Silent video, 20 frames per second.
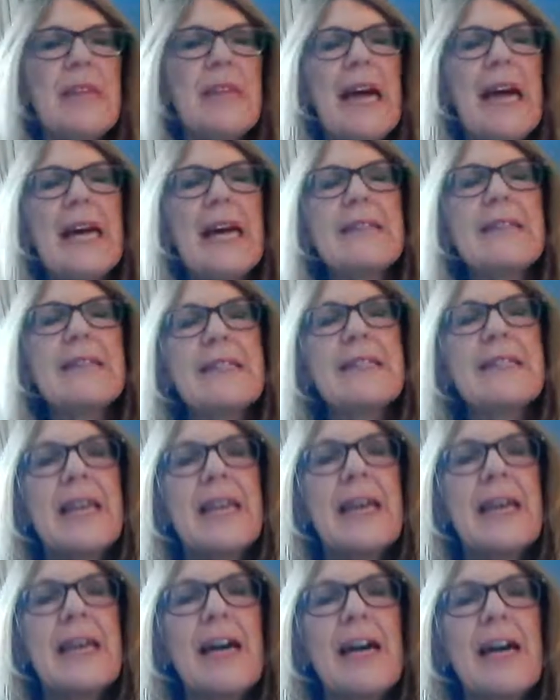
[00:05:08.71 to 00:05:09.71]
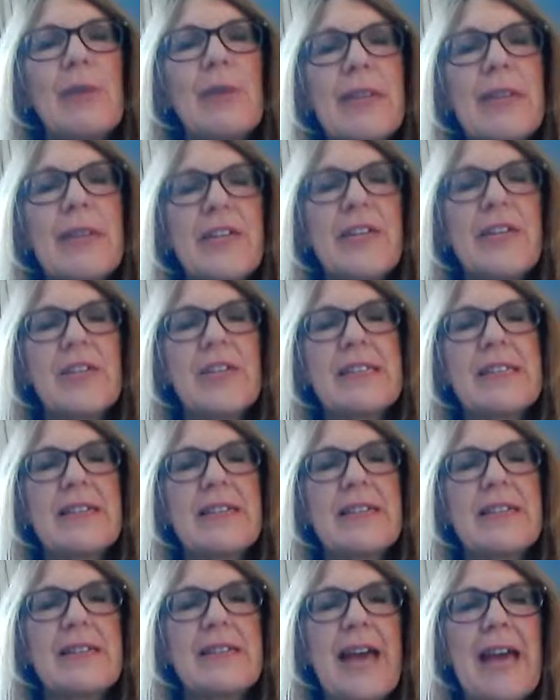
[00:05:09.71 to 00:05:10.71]
And I'm really interested
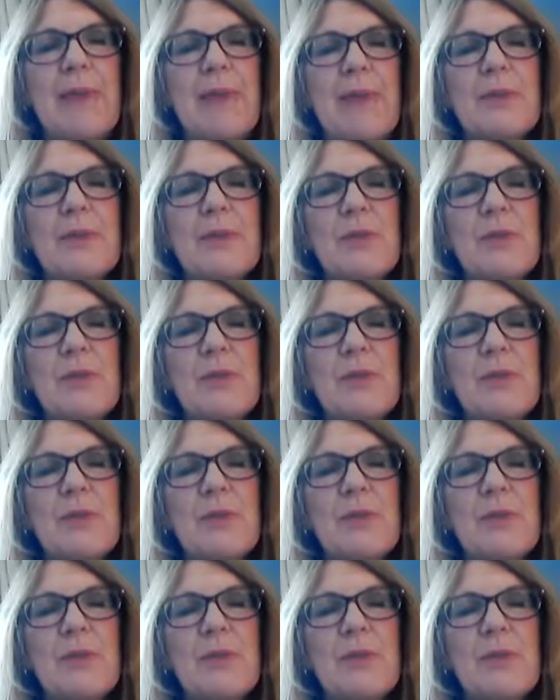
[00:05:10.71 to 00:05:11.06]
in the gaps